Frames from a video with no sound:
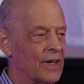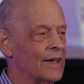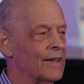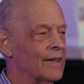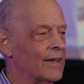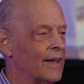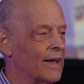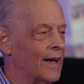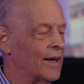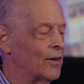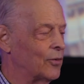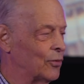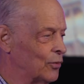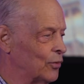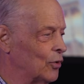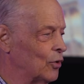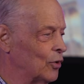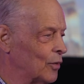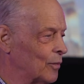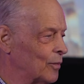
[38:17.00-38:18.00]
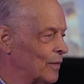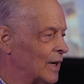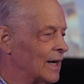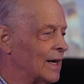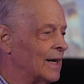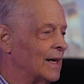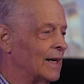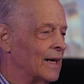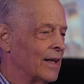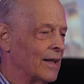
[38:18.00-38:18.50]
in that room,
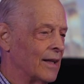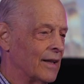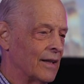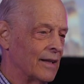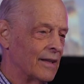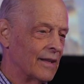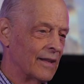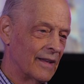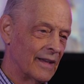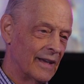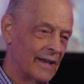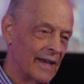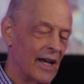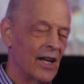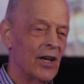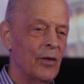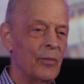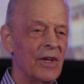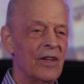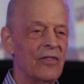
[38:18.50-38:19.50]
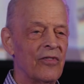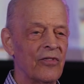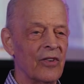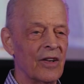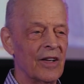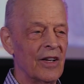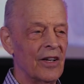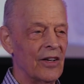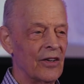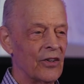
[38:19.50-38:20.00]
the enemy
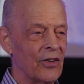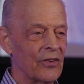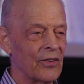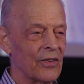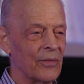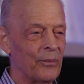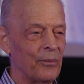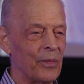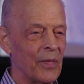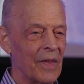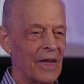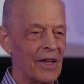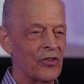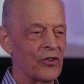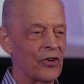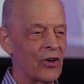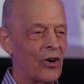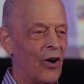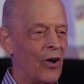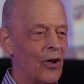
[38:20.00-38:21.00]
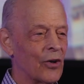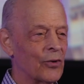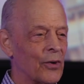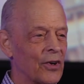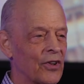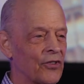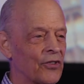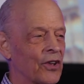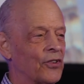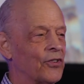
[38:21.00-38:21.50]
flees. It's called
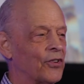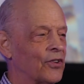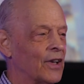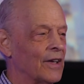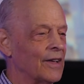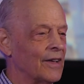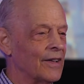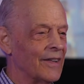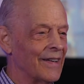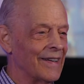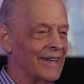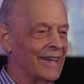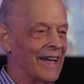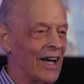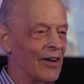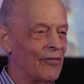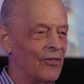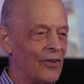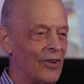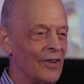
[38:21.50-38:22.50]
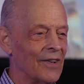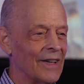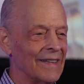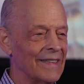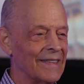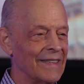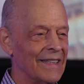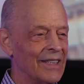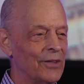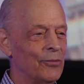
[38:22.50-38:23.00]
resisting the devil
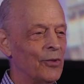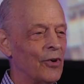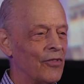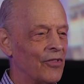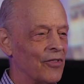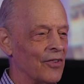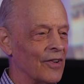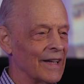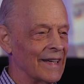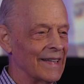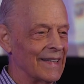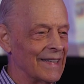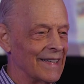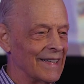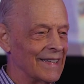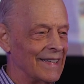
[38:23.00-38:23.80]
and he will flee.